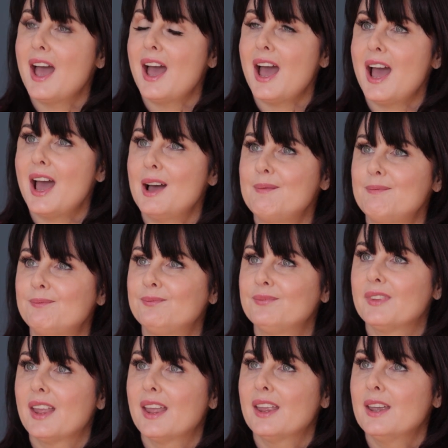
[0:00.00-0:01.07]

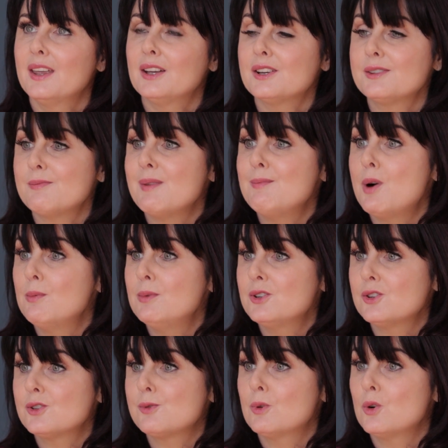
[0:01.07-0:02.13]
Because my
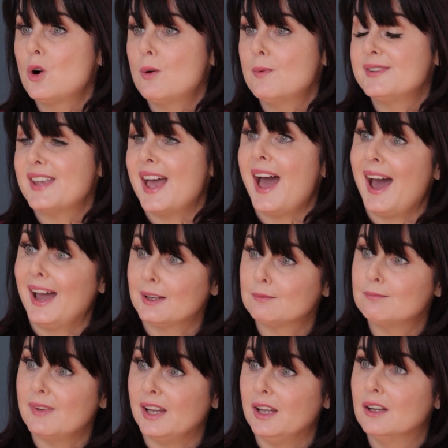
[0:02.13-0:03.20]
publishers were always at
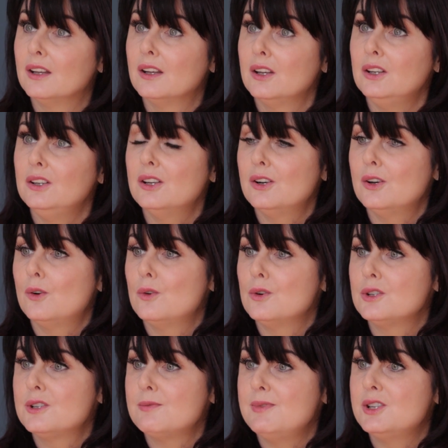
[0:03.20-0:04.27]
me, you know,
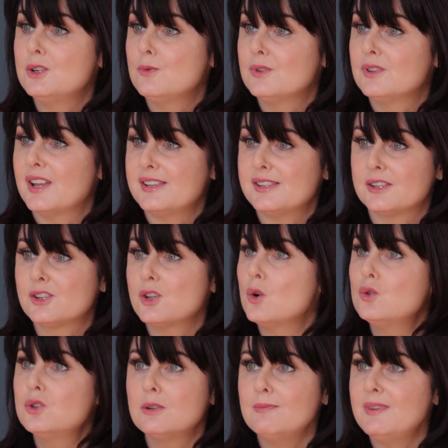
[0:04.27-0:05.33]
to be doing, they said
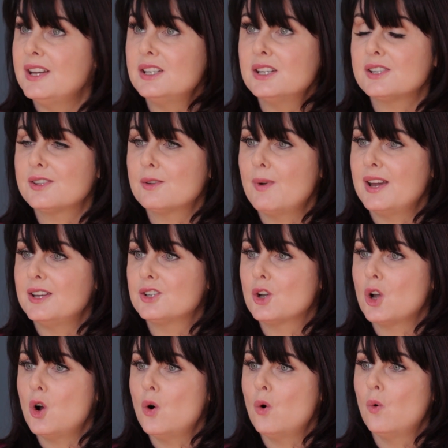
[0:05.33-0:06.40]
social media is the way to
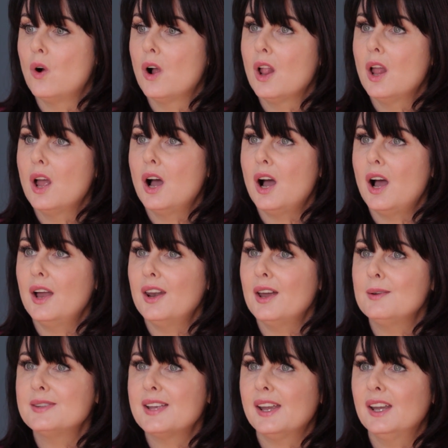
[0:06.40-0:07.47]
go. And I
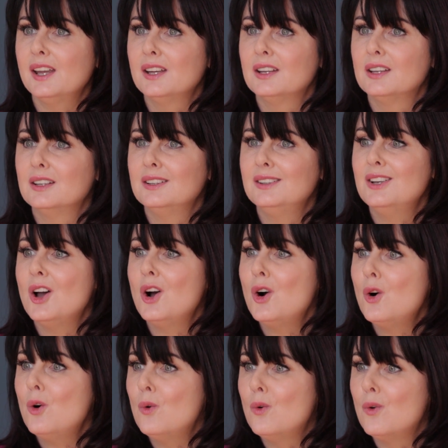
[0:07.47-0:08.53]
was like,
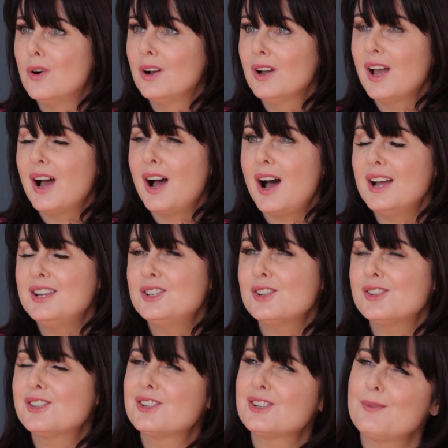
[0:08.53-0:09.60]
no, I
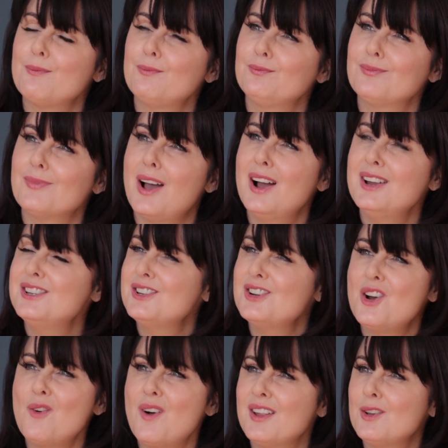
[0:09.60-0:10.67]
don't
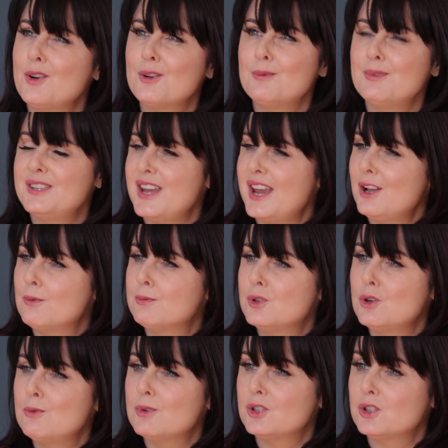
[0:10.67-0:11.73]
know, I thought it would take up
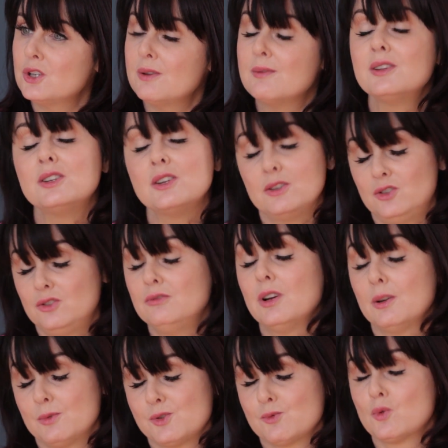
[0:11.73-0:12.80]
too much time. And I
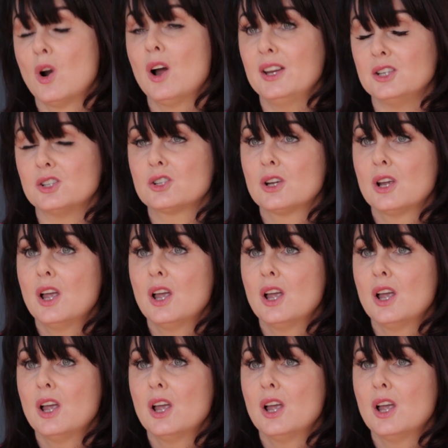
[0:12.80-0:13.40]
was right.